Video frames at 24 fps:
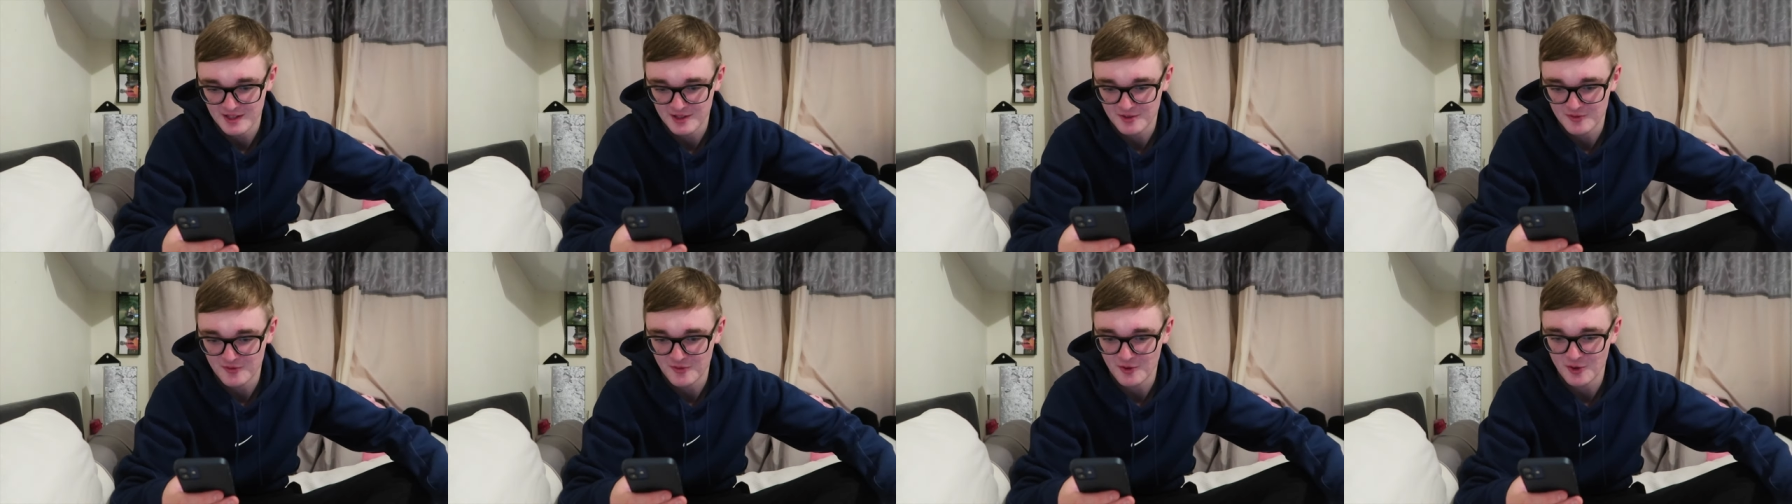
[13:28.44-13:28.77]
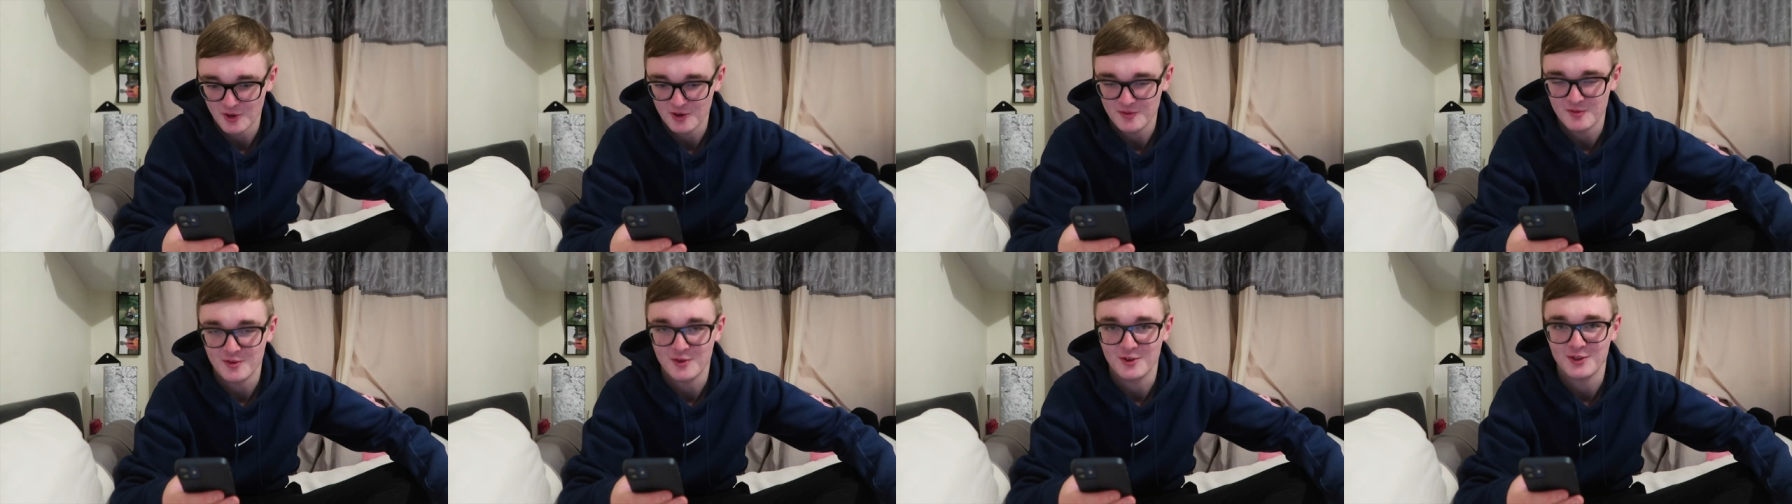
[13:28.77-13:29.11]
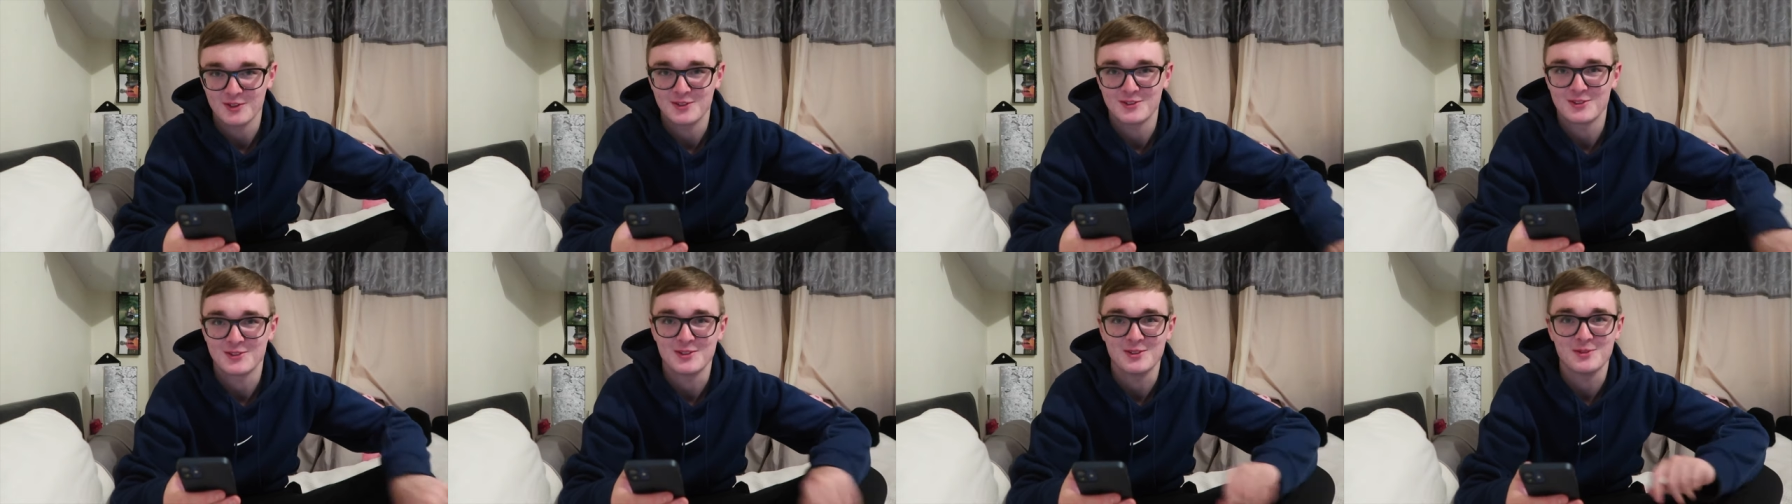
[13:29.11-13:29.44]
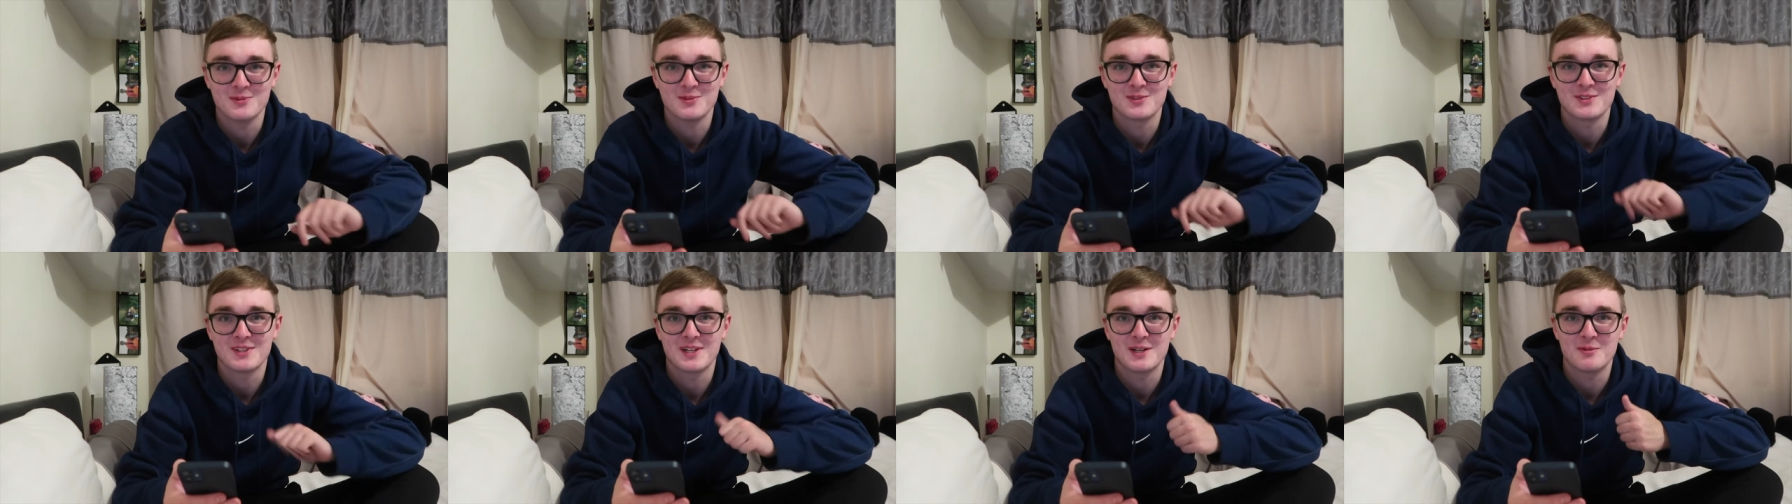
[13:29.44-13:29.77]
They're the five
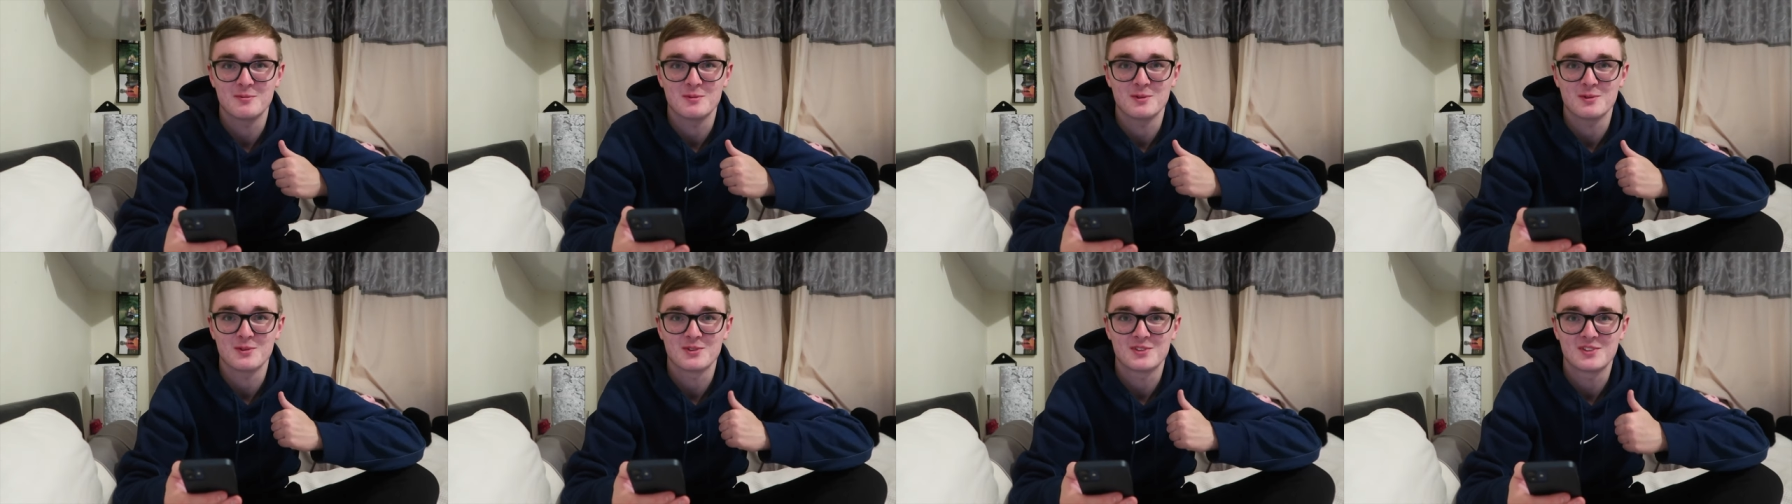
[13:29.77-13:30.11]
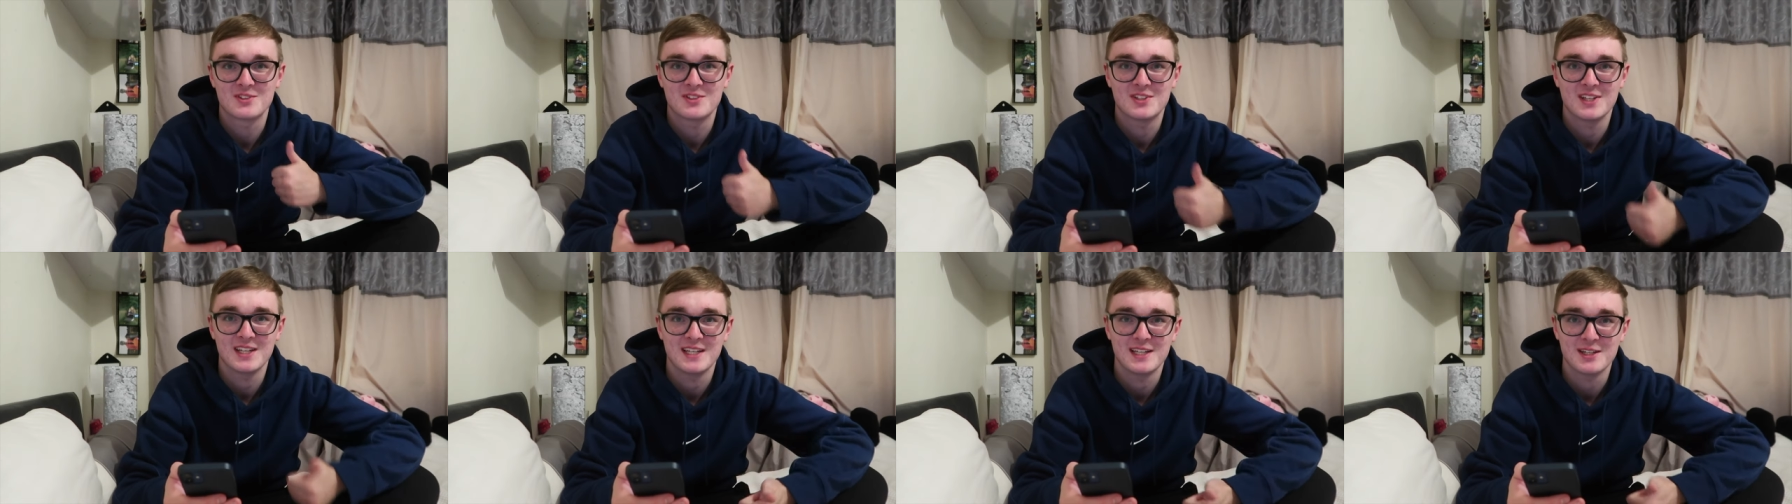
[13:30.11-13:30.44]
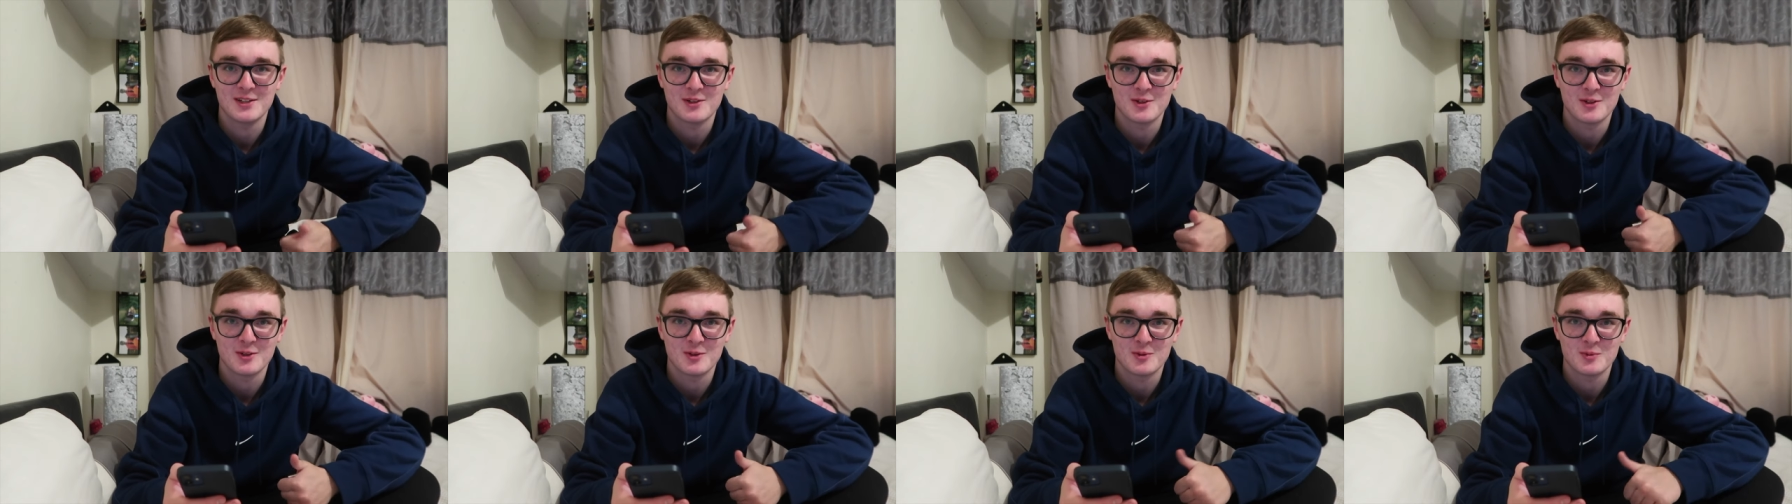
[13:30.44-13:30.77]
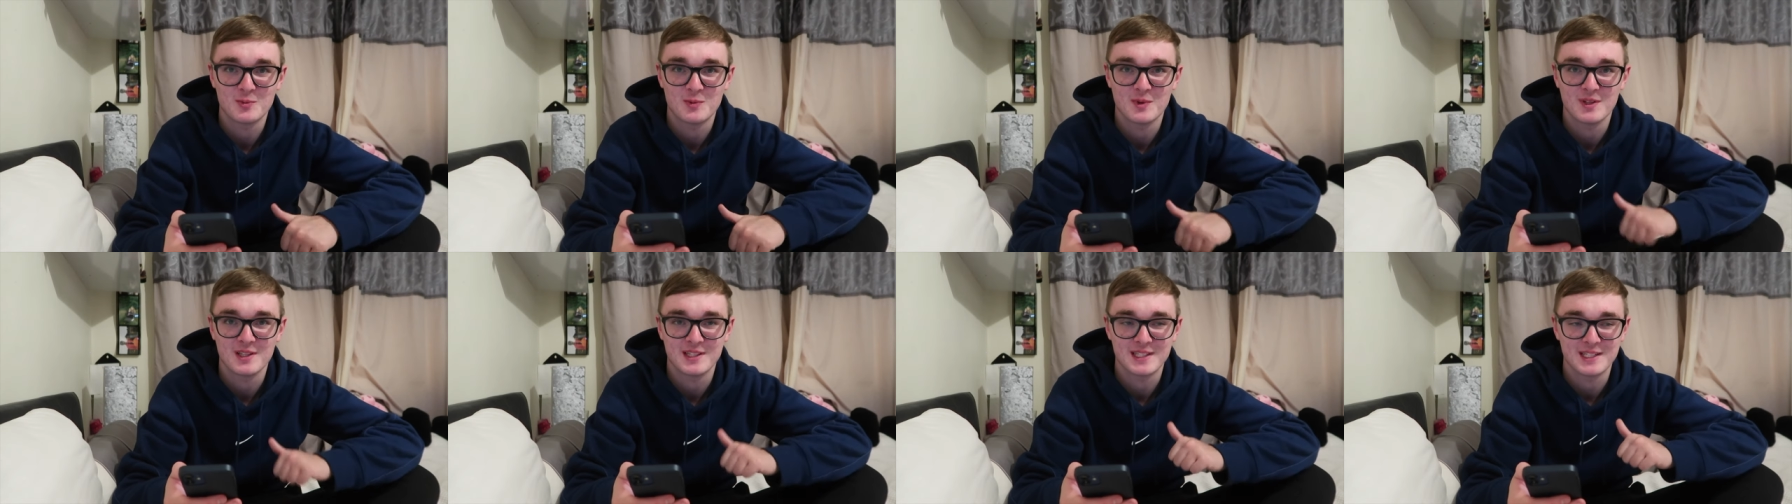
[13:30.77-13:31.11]
items, and we'll see you
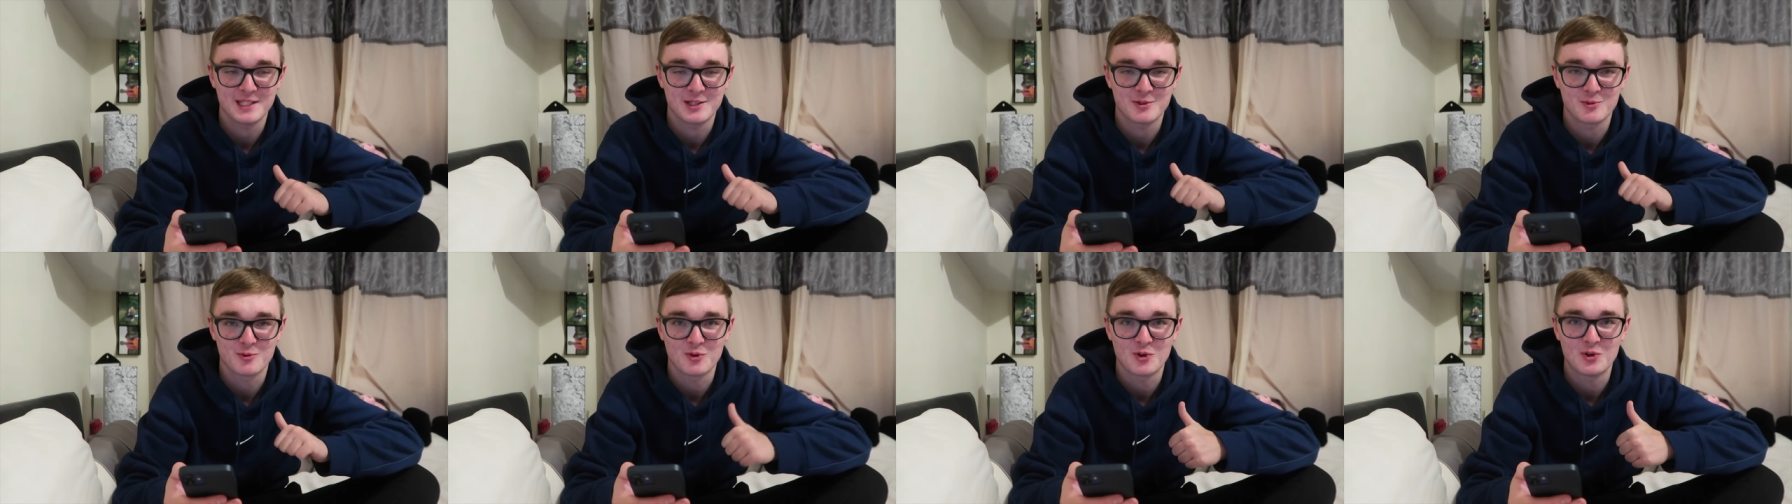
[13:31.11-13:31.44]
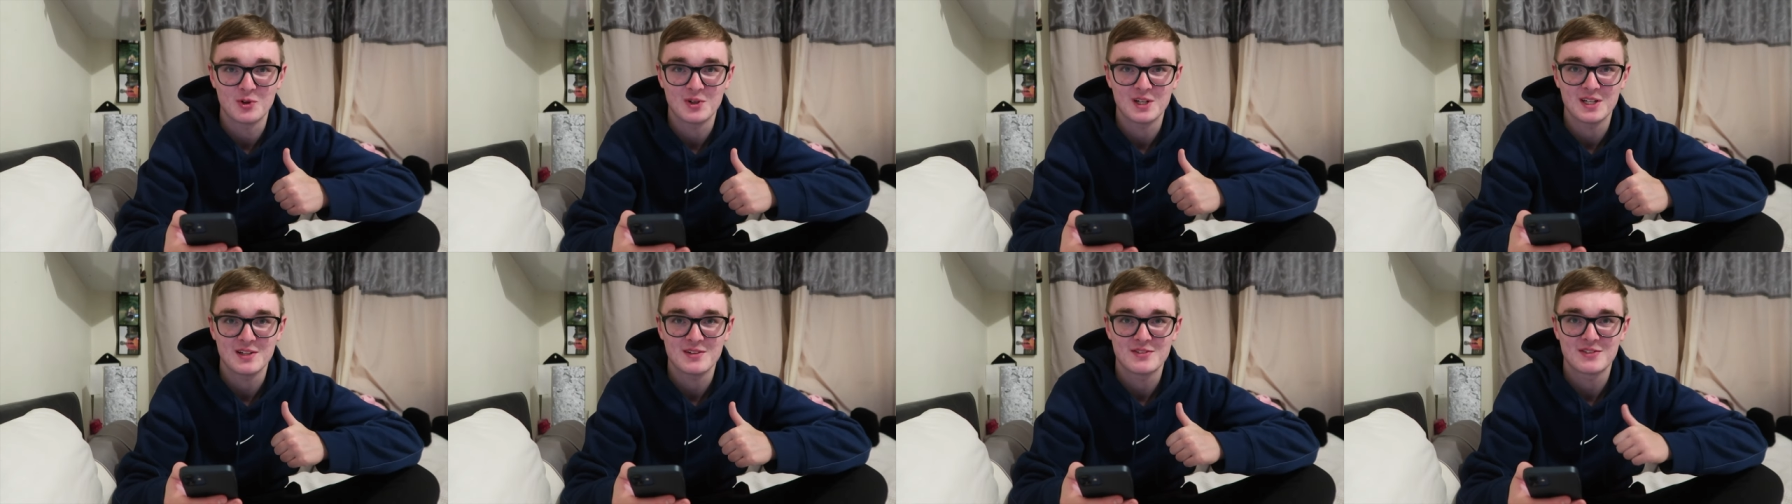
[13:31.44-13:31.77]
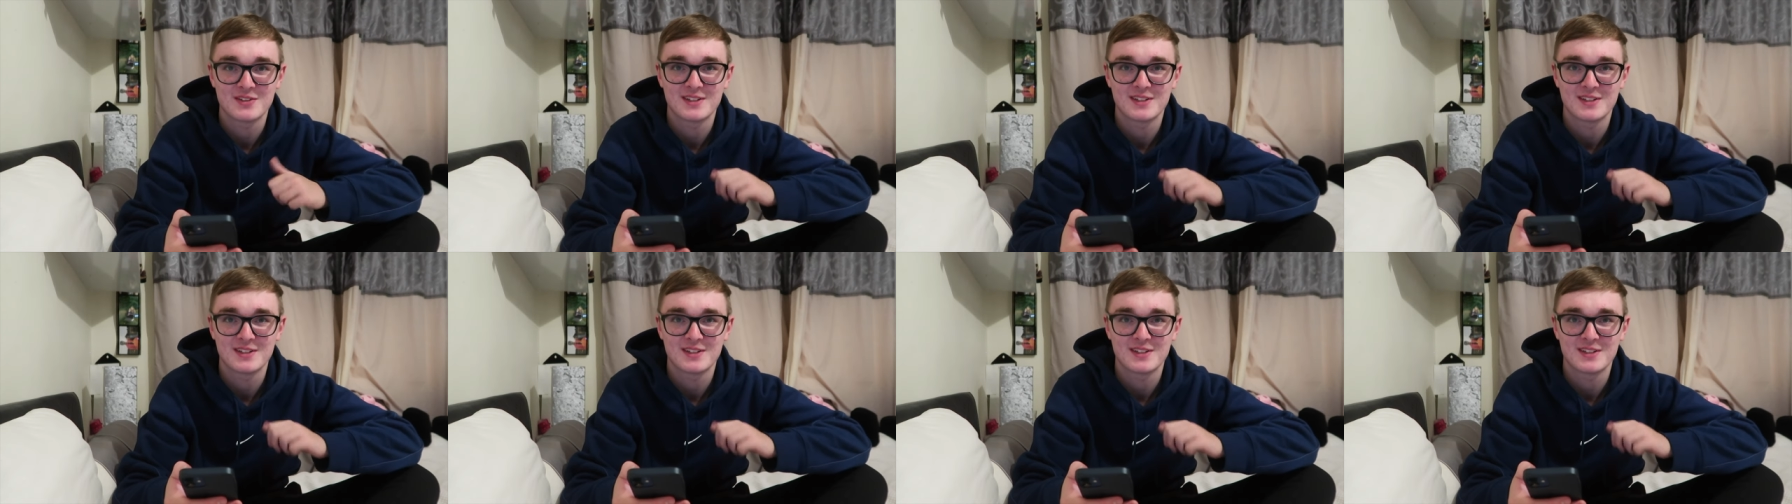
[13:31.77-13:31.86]
when they arrive.